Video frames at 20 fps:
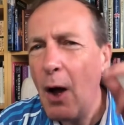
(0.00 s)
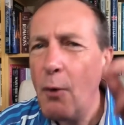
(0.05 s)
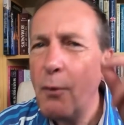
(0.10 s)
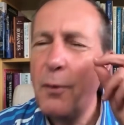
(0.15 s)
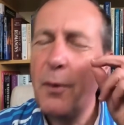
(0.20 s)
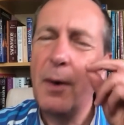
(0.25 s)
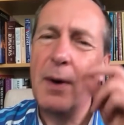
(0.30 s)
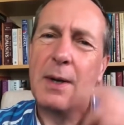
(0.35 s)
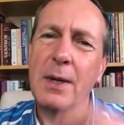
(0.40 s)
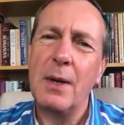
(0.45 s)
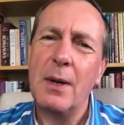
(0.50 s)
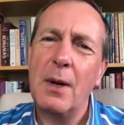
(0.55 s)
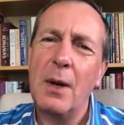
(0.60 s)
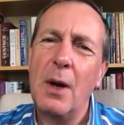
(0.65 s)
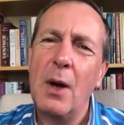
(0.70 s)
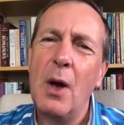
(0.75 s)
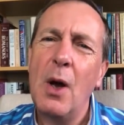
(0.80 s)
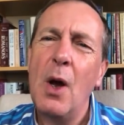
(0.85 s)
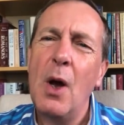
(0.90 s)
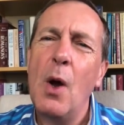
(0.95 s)
Alfred
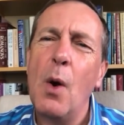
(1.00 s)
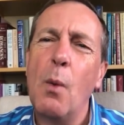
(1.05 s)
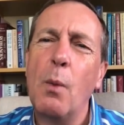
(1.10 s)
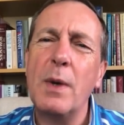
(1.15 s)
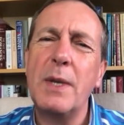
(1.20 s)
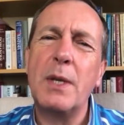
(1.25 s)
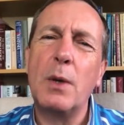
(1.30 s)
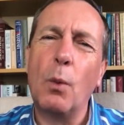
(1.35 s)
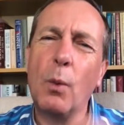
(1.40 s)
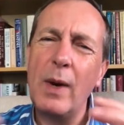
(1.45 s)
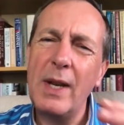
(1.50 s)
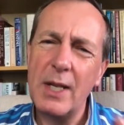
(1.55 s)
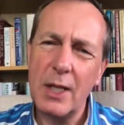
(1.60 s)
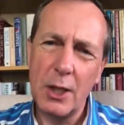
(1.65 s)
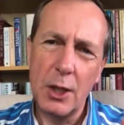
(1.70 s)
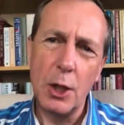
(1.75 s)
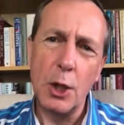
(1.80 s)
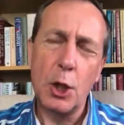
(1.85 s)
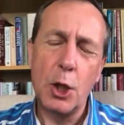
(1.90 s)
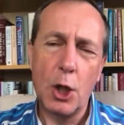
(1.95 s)
was the
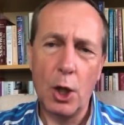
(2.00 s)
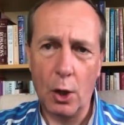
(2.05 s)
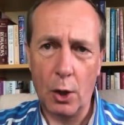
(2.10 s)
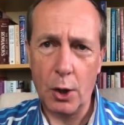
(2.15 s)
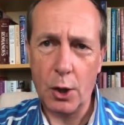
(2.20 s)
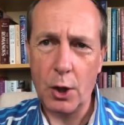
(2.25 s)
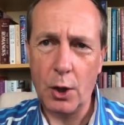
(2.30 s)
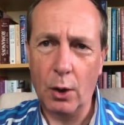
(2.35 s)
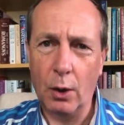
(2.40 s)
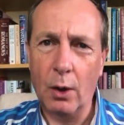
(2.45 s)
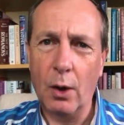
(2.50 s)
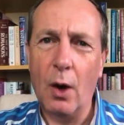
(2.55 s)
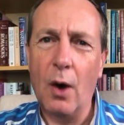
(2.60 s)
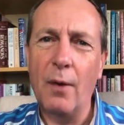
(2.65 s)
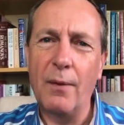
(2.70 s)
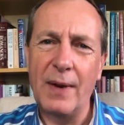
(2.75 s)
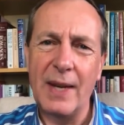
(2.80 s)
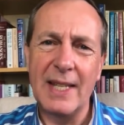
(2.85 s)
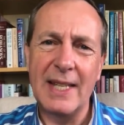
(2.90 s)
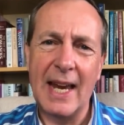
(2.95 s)
Winston Churchill
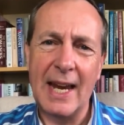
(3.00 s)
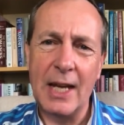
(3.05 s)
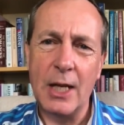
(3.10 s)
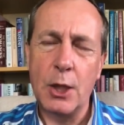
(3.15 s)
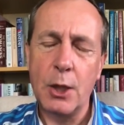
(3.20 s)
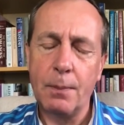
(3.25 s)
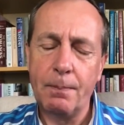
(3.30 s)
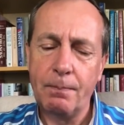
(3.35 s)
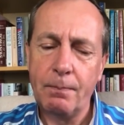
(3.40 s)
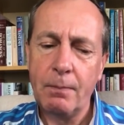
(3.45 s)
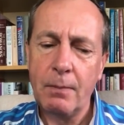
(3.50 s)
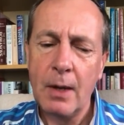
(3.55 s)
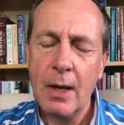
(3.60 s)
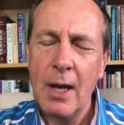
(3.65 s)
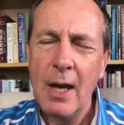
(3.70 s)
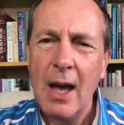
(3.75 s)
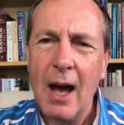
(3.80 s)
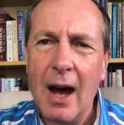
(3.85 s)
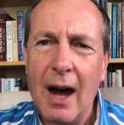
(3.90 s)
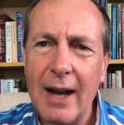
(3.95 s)
of his age.
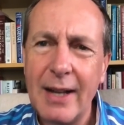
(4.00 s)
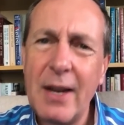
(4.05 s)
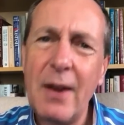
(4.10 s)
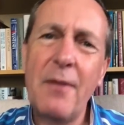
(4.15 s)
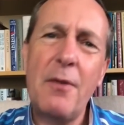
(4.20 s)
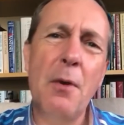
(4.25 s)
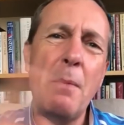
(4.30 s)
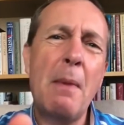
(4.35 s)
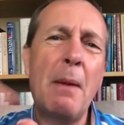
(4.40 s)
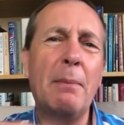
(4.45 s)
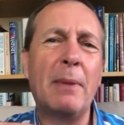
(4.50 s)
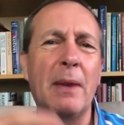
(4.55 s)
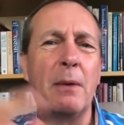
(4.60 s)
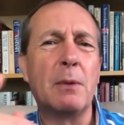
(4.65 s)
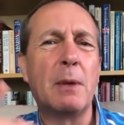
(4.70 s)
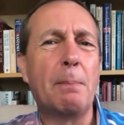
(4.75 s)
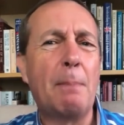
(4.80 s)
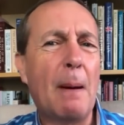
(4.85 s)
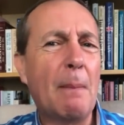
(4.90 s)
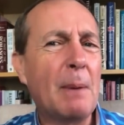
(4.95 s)
I don't remember there
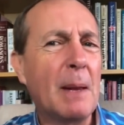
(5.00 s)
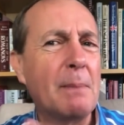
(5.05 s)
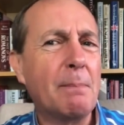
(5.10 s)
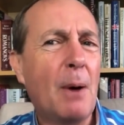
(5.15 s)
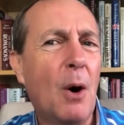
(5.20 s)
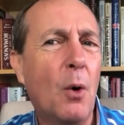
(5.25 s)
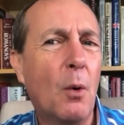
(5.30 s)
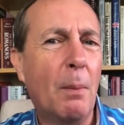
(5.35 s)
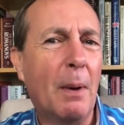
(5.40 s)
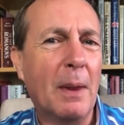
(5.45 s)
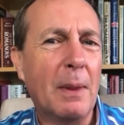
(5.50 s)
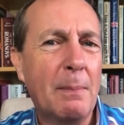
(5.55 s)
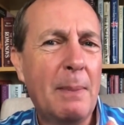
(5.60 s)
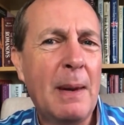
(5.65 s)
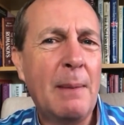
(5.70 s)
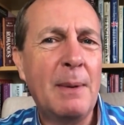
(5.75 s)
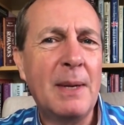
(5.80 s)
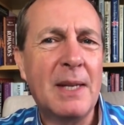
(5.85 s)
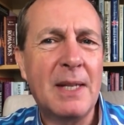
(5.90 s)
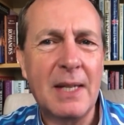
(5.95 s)
was a public poll by the
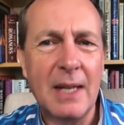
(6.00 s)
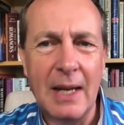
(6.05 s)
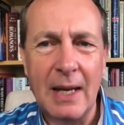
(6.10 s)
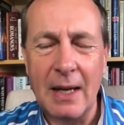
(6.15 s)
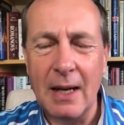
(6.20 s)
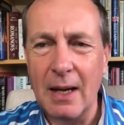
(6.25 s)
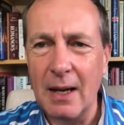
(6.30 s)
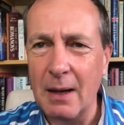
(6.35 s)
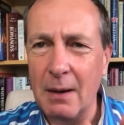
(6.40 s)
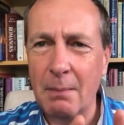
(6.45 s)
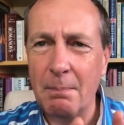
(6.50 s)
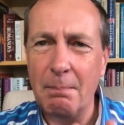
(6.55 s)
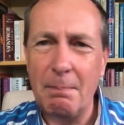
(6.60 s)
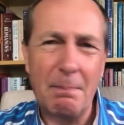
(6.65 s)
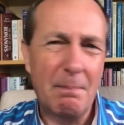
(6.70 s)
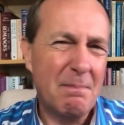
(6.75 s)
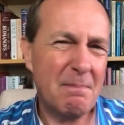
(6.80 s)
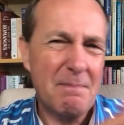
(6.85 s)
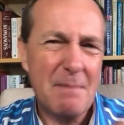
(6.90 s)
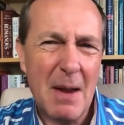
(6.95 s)
BBC um,
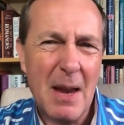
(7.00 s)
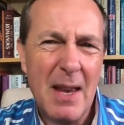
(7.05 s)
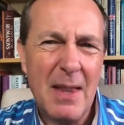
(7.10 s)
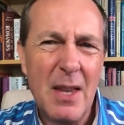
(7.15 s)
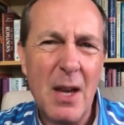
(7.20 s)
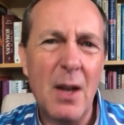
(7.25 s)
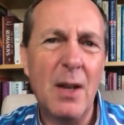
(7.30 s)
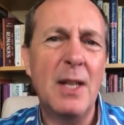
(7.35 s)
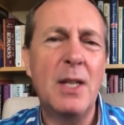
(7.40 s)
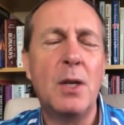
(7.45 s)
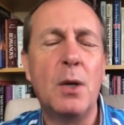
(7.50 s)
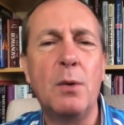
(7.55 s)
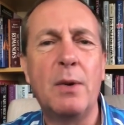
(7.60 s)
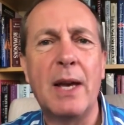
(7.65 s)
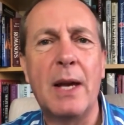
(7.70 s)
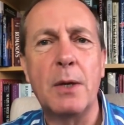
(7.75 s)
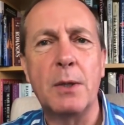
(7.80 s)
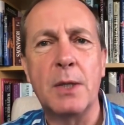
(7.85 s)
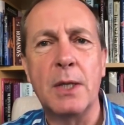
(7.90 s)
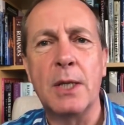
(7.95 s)
in the early
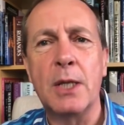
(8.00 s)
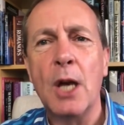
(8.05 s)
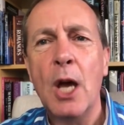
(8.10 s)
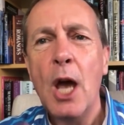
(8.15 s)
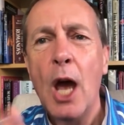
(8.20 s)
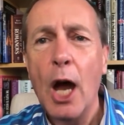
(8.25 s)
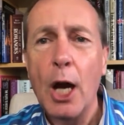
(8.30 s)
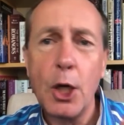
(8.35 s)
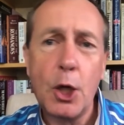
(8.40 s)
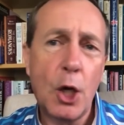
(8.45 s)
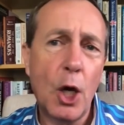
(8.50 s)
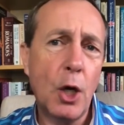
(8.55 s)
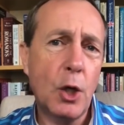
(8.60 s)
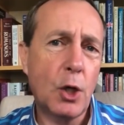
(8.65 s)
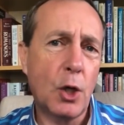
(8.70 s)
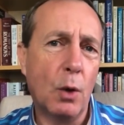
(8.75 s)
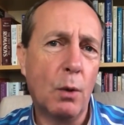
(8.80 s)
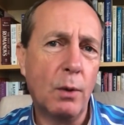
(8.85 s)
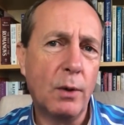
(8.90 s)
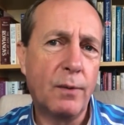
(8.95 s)
2000s, and
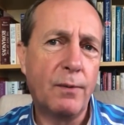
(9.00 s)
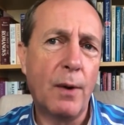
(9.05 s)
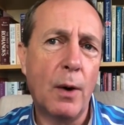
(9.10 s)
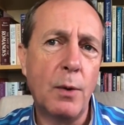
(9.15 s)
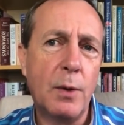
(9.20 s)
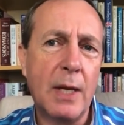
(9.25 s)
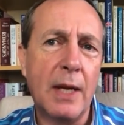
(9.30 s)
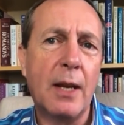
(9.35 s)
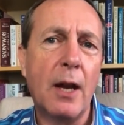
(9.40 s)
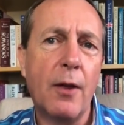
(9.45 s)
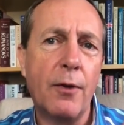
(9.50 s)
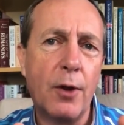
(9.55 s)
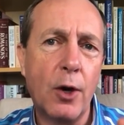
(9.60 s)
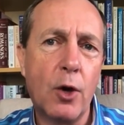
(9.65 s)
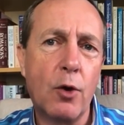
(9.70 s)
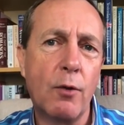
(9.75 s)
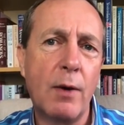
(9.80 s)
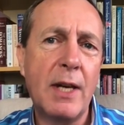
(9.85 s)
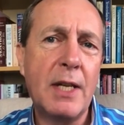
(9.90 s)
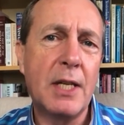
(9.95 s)
Churchill was voted the
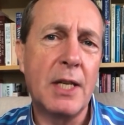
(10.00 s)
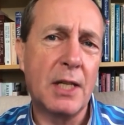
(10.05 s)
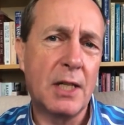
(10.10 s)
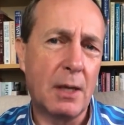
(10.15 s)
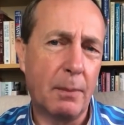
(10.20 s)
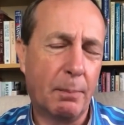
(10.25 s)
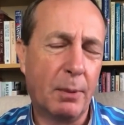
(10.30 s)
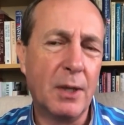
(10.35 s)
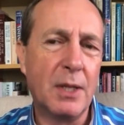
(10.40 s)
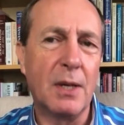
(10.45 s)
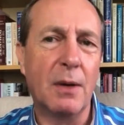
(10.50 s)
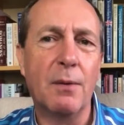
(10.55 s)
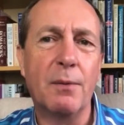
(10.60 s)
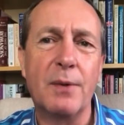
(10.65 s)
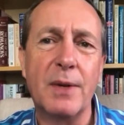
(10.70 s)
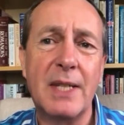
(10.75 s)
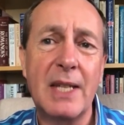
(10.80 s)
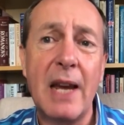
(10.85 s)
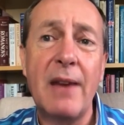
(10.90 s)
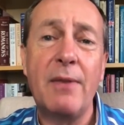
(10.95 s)
greatest Briton
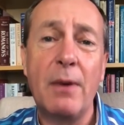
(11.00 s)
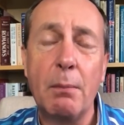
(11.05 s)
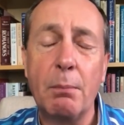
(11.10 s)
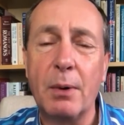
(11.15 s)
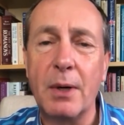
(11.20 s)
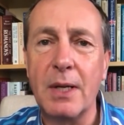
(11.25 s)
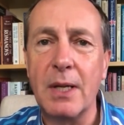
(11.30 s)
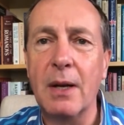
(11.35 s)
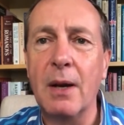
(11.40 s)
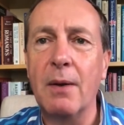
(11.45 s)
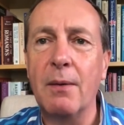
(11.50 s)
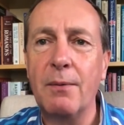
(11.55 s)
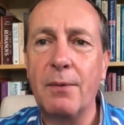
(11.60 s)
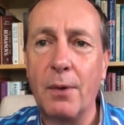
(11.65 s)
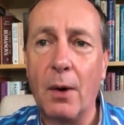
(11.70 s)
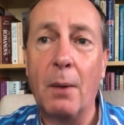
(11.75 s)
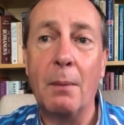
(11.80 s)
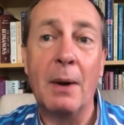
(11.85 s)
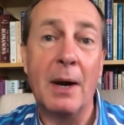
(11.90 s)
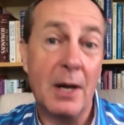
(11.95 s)
for saving Britain
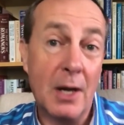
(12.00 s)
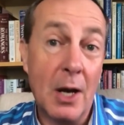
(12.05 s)
from